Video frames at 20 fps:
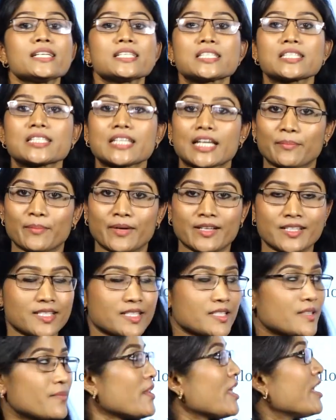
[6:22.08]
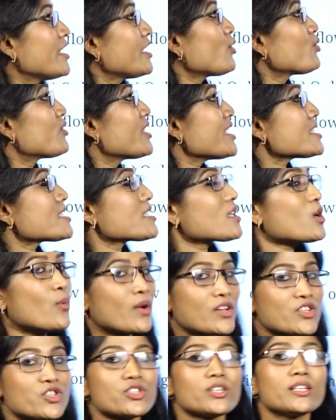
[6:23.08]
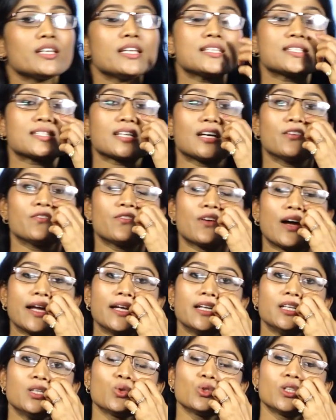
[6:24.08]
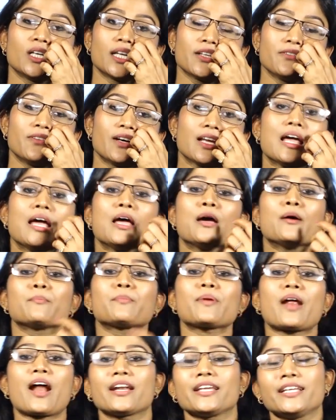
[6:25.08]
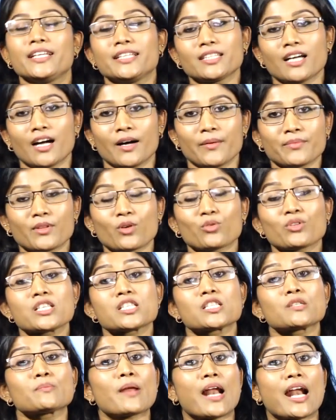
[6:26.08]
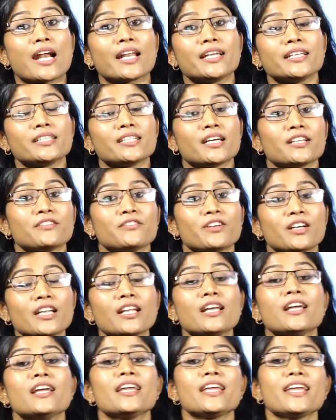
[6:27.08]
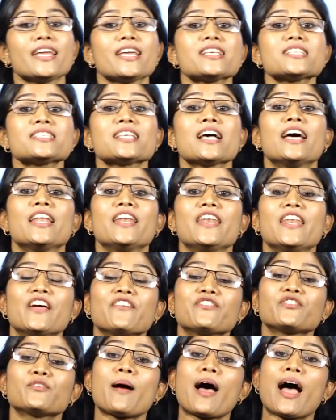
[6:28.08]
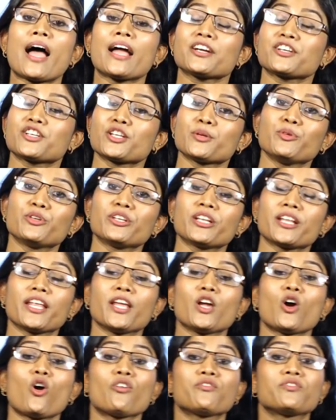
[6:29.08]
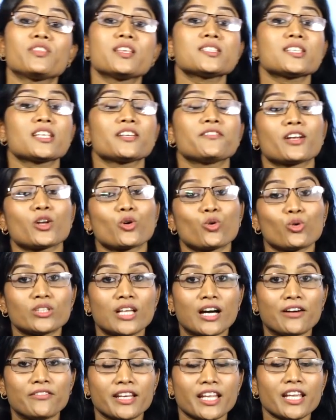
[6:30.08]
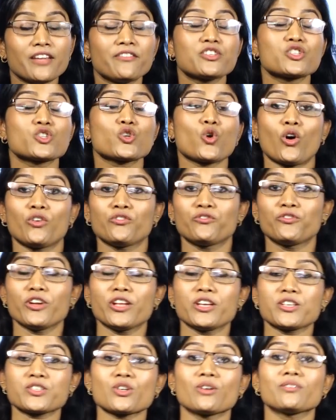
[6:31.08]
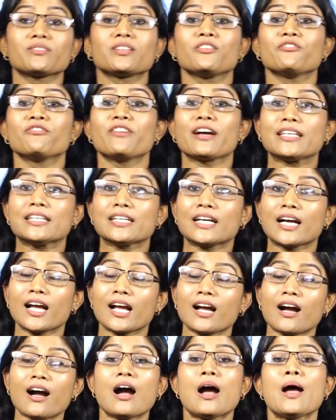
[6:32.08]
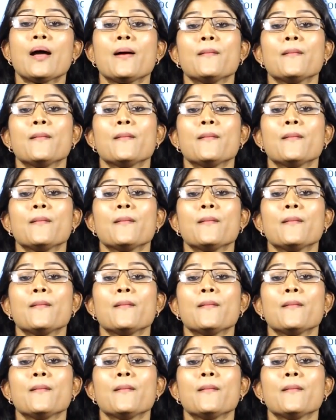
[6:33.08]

statements. Now this question is confined to the river Pranahita. Now this Pranahita river is left bank tributary of this river Godavari, which confluence of the Vainaganga,